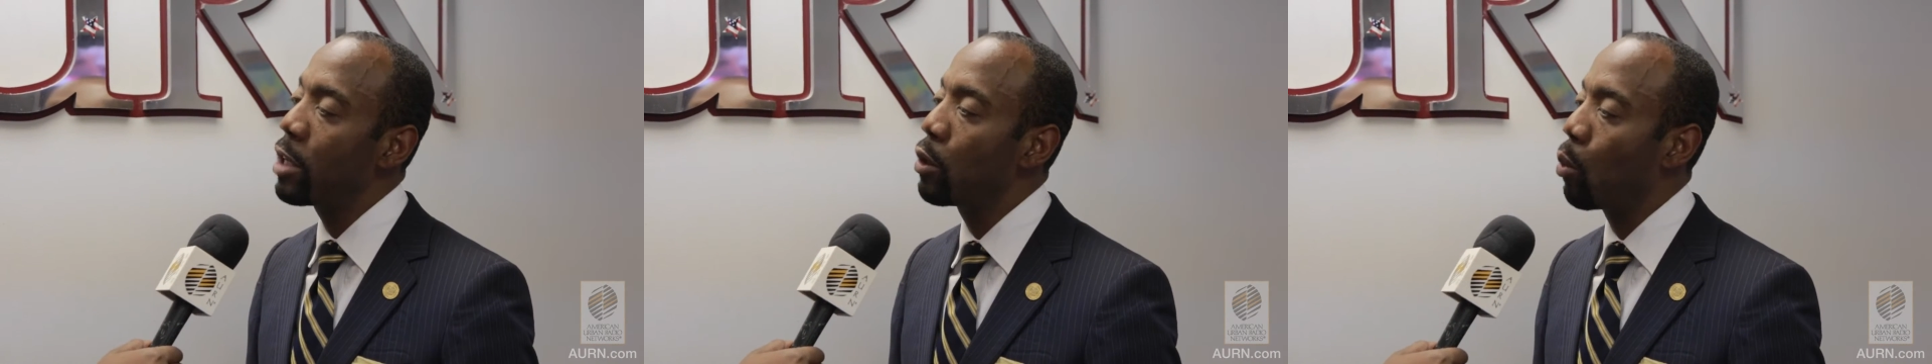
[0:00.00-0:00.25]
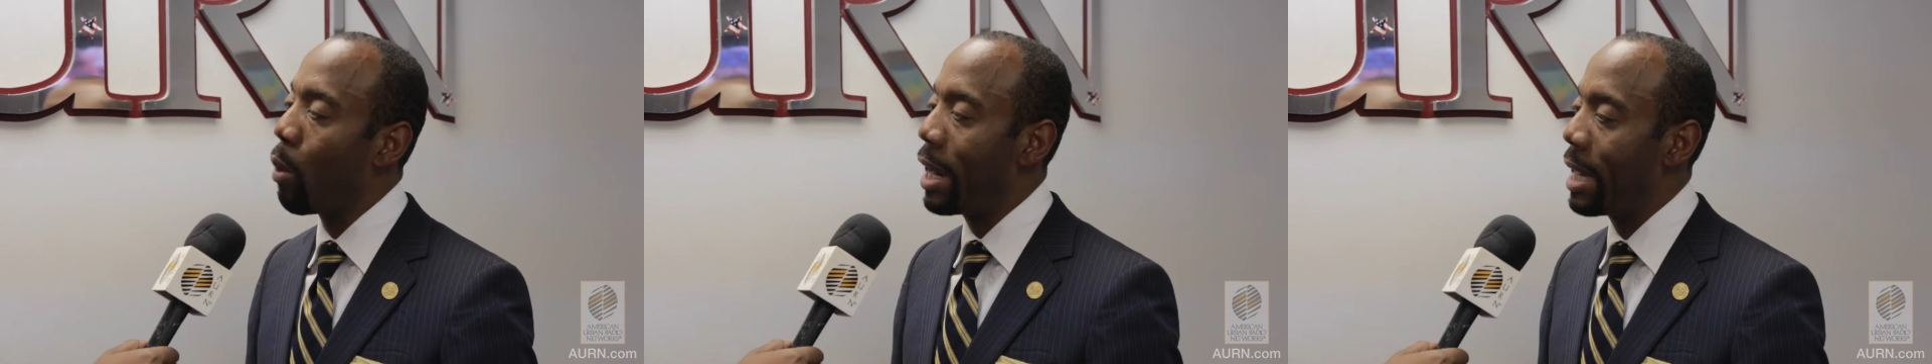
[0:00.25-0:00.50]
in
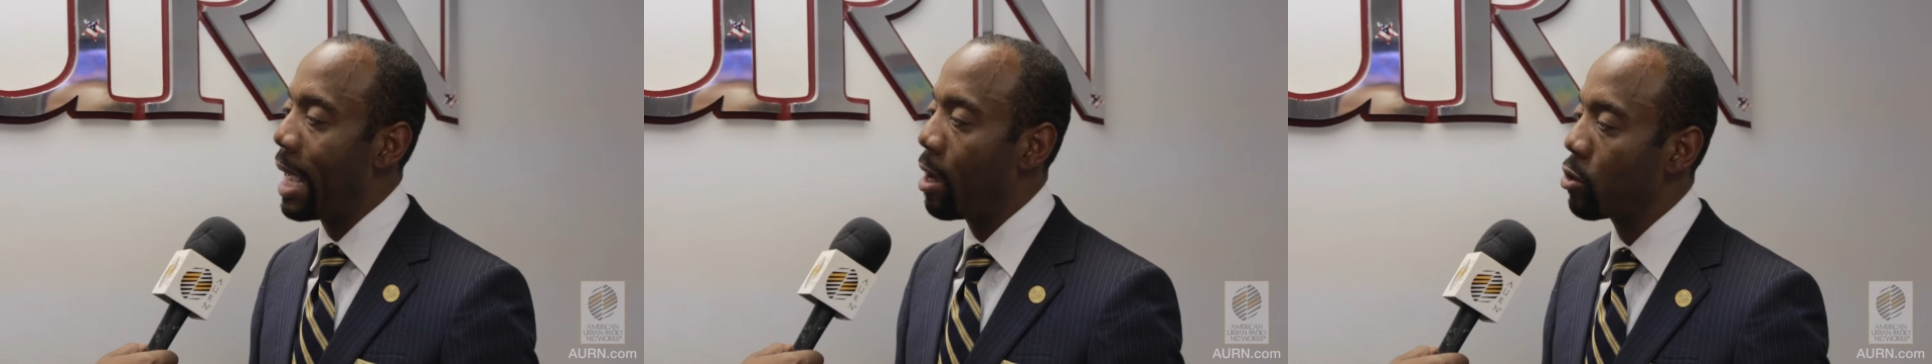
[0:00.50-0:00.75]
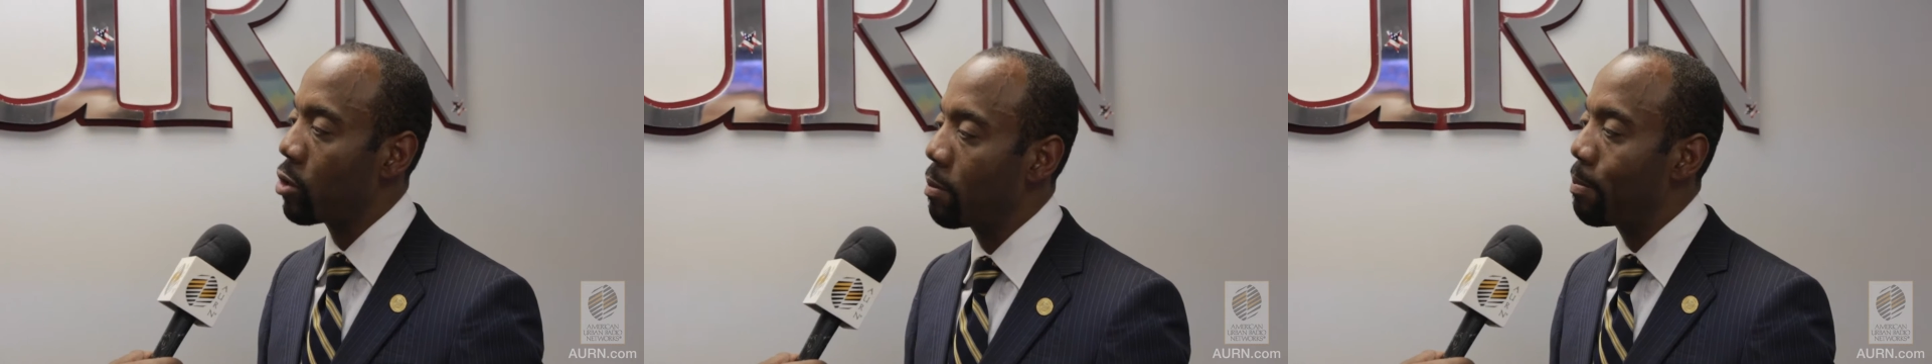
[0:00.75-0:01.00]
the White
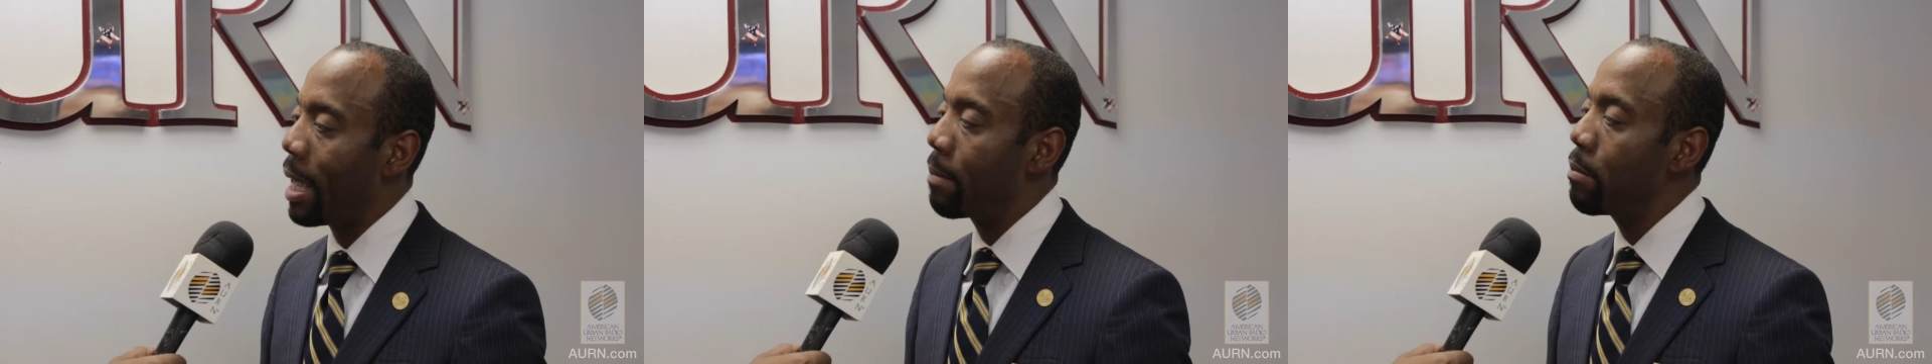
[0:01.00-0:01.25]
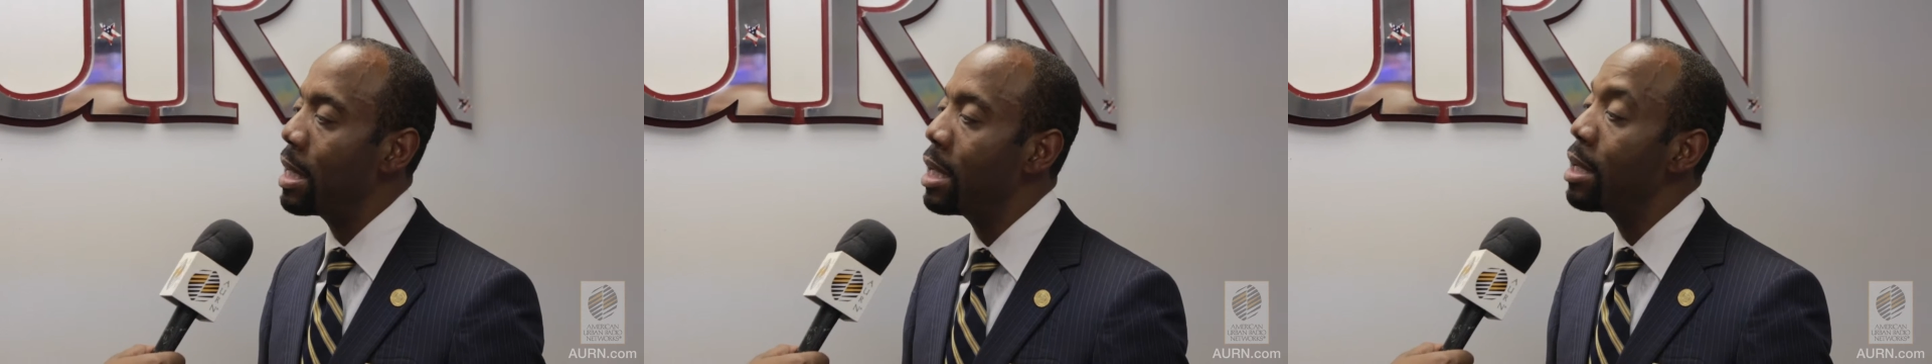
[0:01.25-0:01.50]
House by
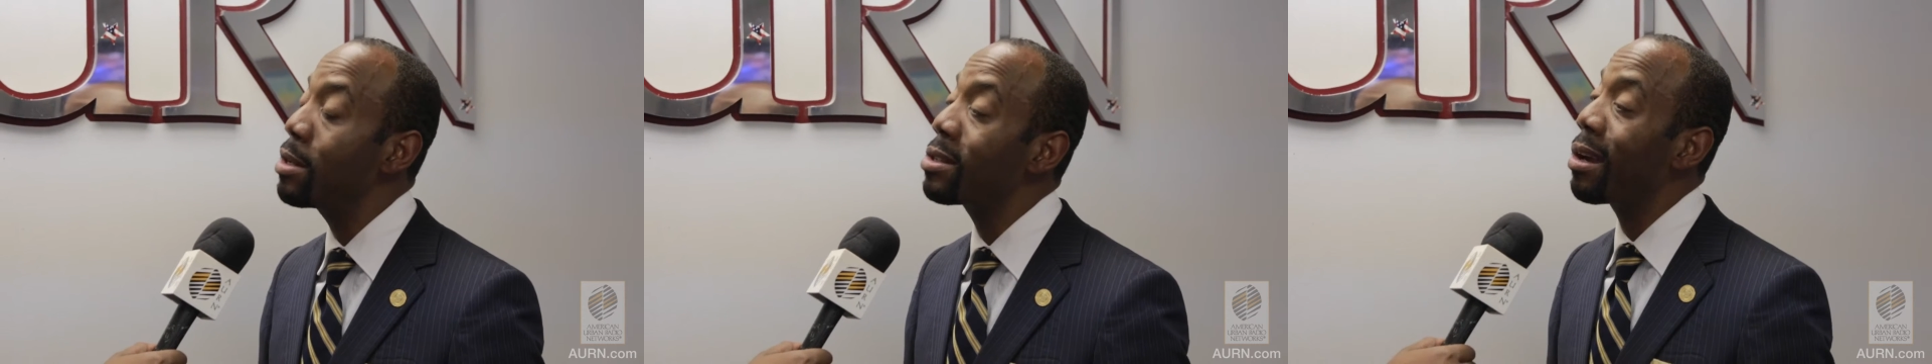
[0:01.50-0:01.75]
means